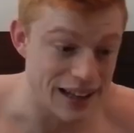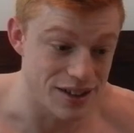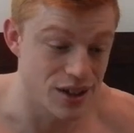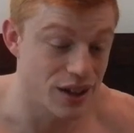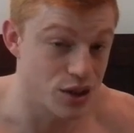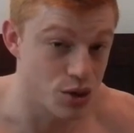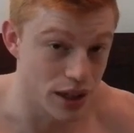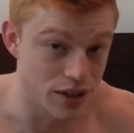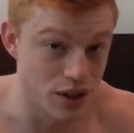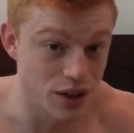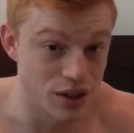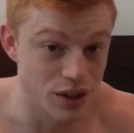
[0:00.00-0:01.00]
That's another trick
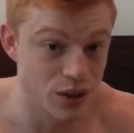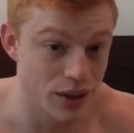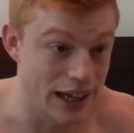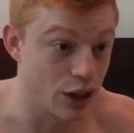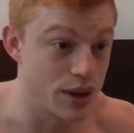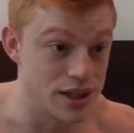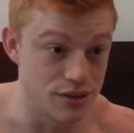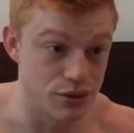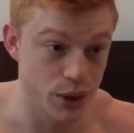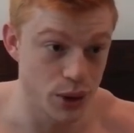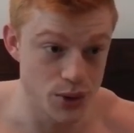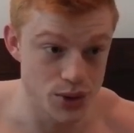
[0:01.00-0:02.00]
you can do, increasing
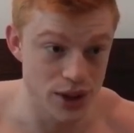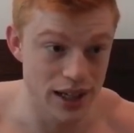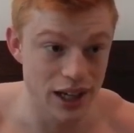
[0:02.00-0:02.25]
frequency,